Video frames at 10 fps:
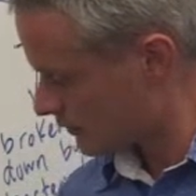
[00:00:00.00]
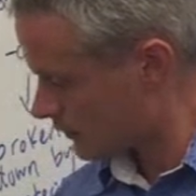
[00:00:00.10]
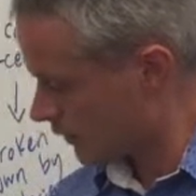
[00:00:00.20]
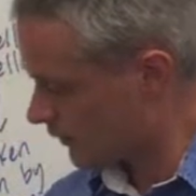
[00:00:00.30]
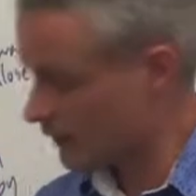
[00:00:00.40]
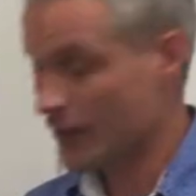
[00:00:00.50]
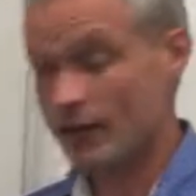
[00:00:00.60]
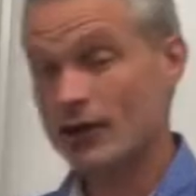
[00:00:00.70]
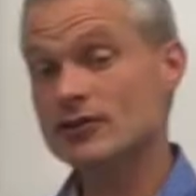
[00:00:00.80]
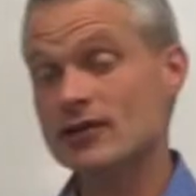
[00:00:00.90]
So in
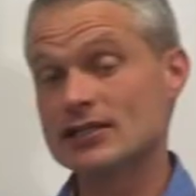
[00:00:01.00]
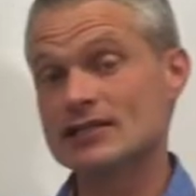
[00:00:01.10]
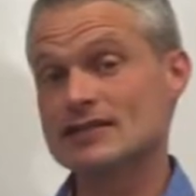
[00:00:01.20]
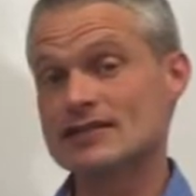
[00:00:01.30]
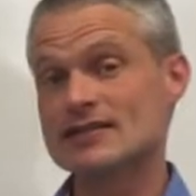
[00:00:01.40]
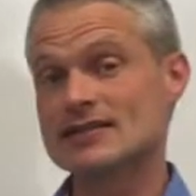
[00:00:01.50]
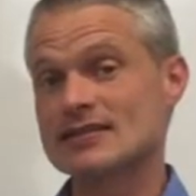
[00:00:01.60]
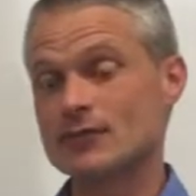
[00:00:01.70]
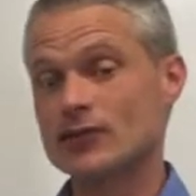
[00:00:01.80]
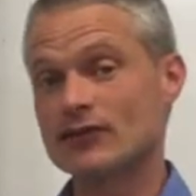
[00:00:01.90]
our own digestive
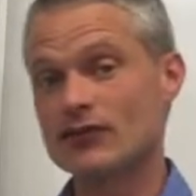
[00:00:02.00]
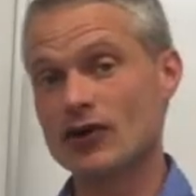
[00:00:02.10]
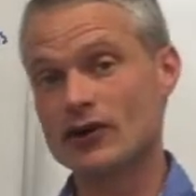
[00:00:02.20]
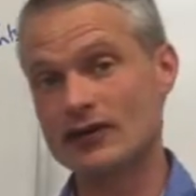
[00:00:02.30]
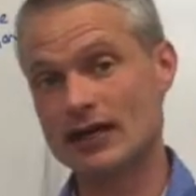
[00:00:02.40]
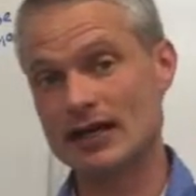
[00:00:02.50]
system, we've got